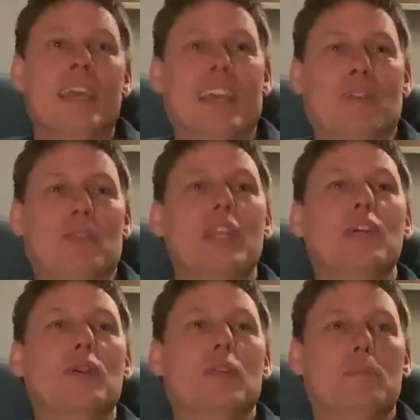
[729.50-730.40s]
and really
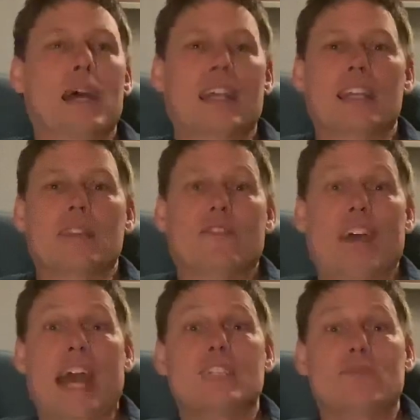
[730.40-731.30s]
cool about it,
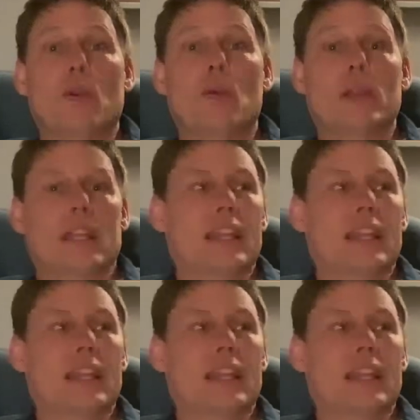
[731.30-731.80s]
fast forward it.